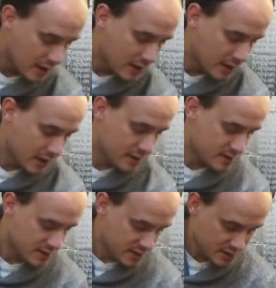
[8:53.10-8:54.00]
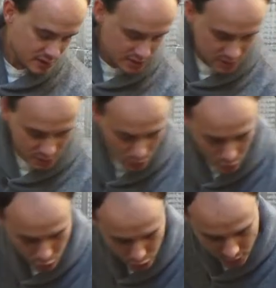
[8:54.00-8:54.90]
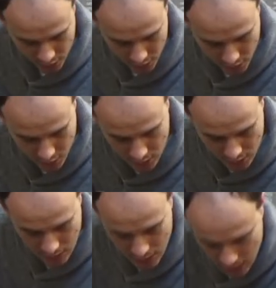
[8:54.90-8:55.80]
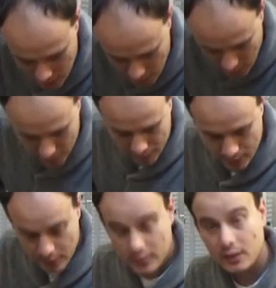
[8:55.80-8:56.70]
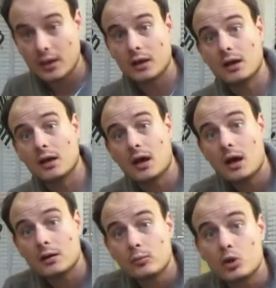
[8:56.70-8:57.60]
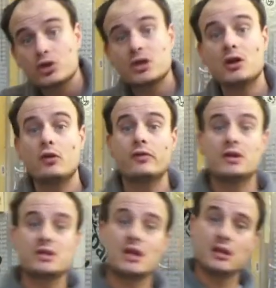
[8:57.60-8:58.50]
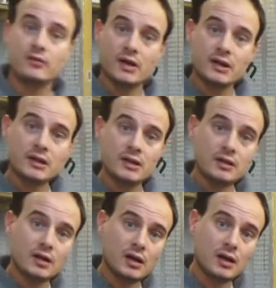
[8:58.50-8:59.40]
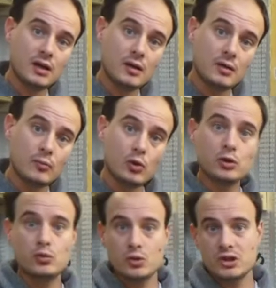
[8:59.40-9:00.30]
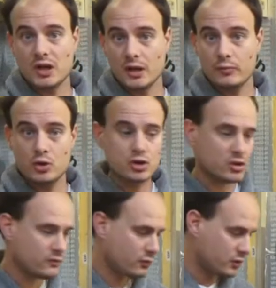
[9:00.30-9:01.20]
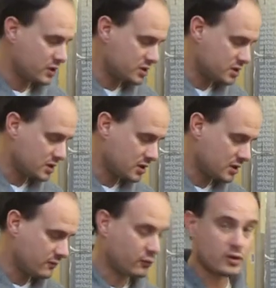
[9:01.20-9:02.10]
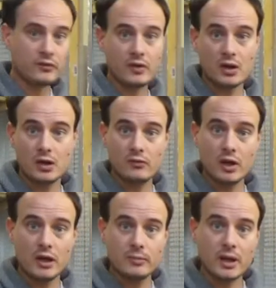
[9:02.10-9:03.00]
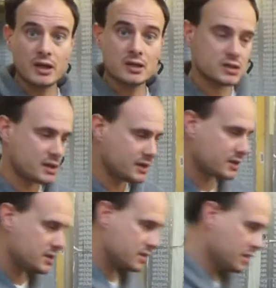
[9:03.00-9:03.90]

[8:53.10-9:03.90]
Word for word: cases or uh, like the unboxing of the Stradivari uh, mold which I am using for this uh, for the violin making series